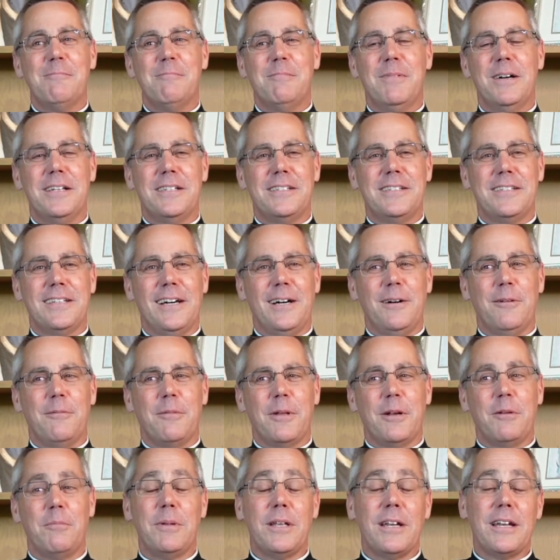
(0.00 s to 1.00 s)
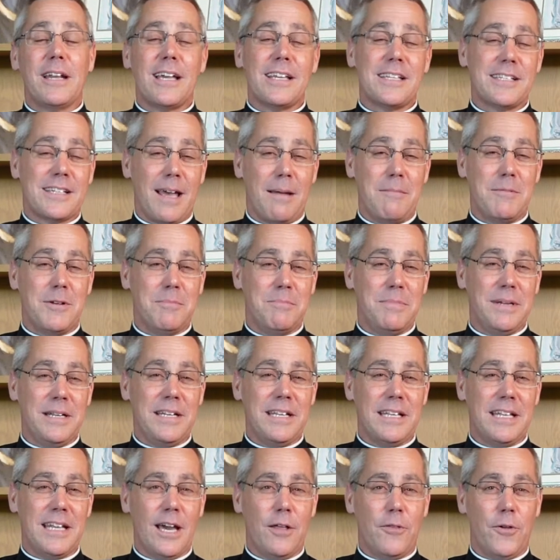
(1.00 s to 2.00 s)
But it'll be a nice time to be
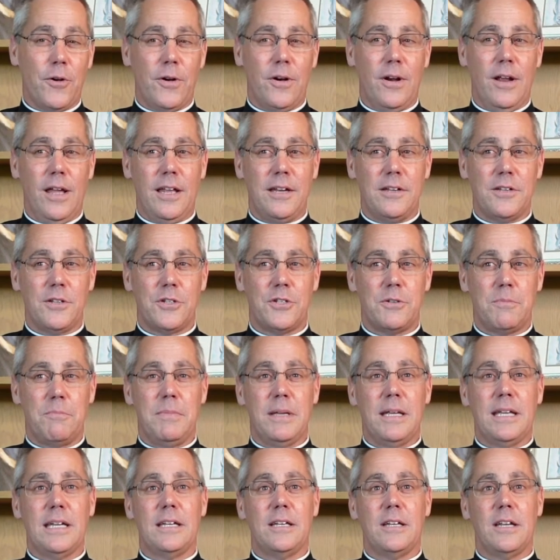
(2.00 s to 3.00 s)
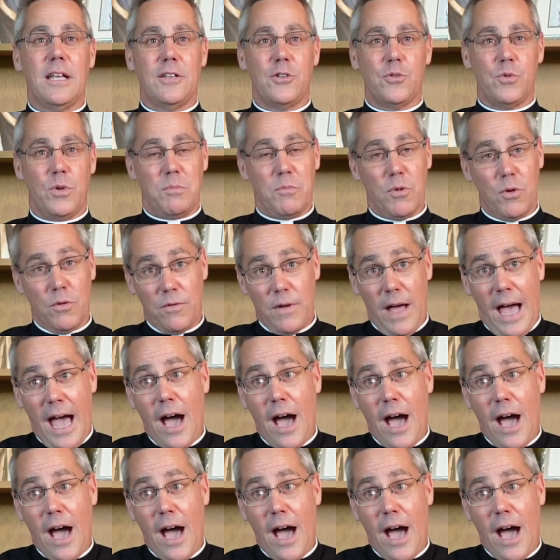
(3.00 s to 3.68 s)
together and just begin as we move